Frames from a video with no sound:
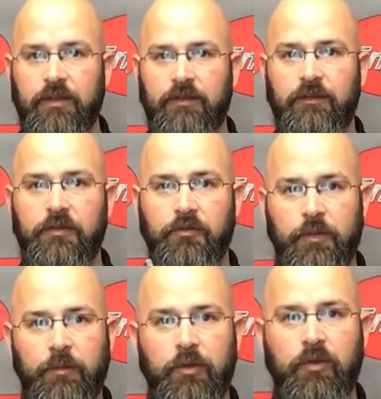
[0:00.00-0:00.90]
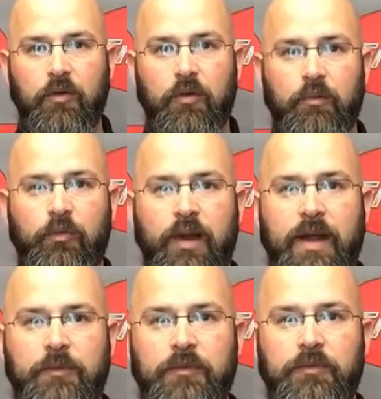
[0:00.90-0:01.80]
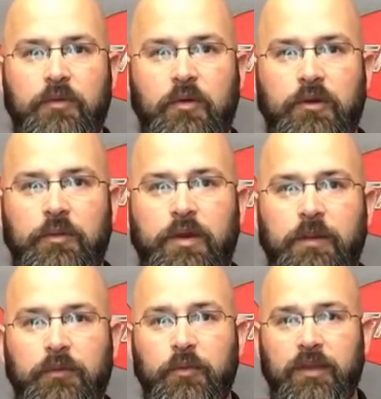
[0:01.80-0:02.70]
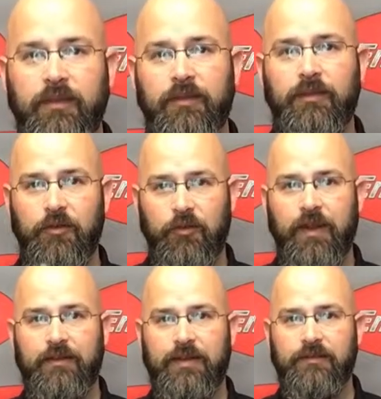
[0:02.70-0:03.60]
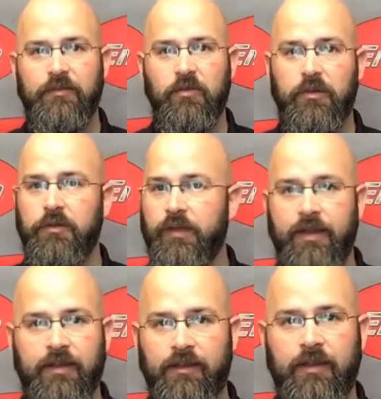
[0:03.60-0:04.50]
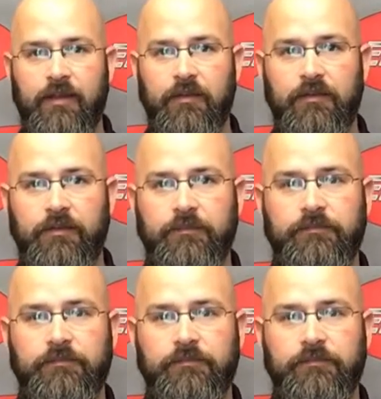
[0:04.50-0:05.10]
So remember, prime your oil pumps with the correct engine oil, not anything else.